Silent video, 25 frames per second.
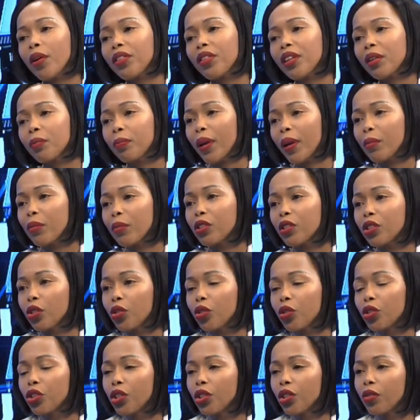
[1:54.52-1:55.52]
about that payment
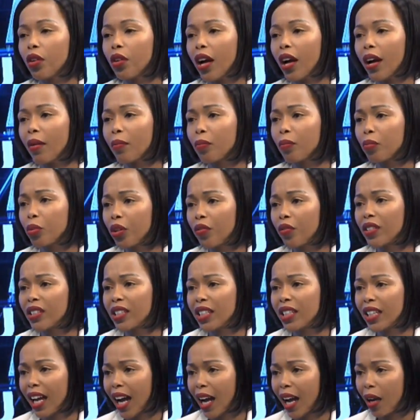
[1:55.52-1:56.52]
solution.
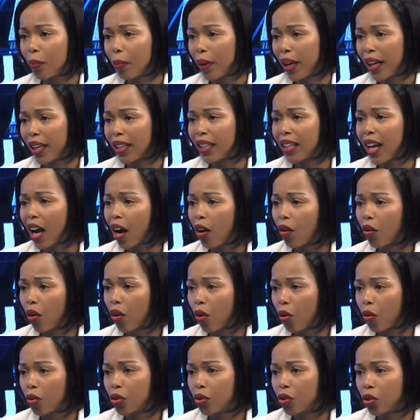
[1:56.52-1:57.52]
Previously, iPay,
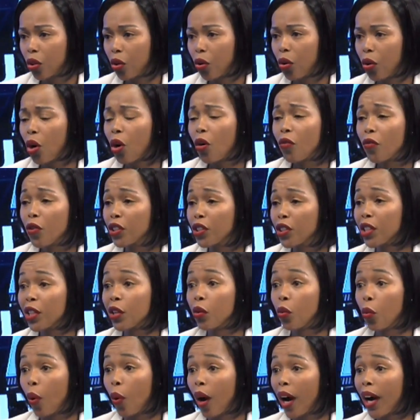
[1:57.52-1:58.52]
now Ozow.
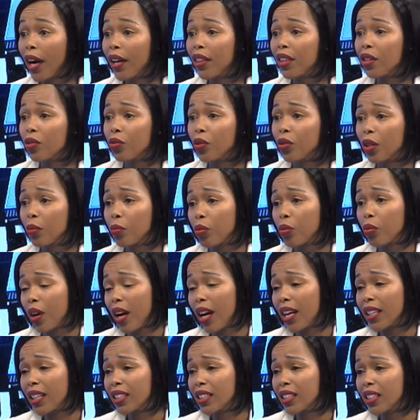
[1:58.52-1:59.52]
Firstly, why the
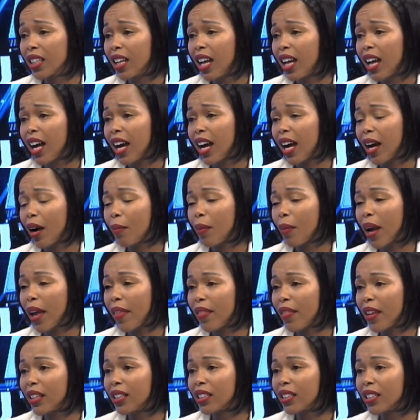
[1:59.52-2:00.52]
rebrand?
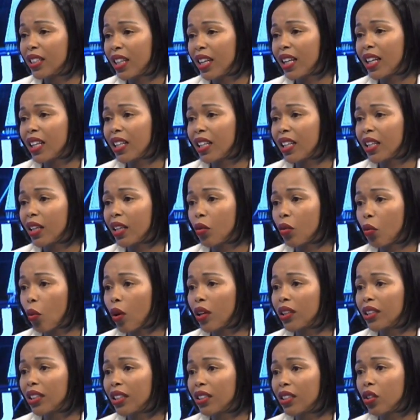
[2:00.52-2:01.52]
And then secondly,
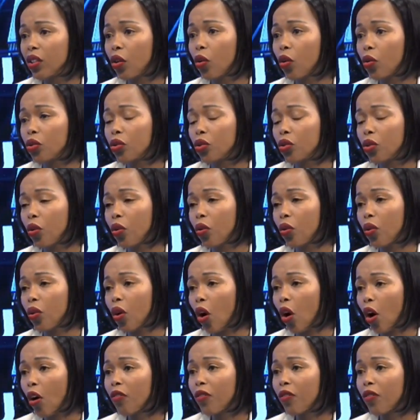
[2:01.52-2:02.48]
what does Ozow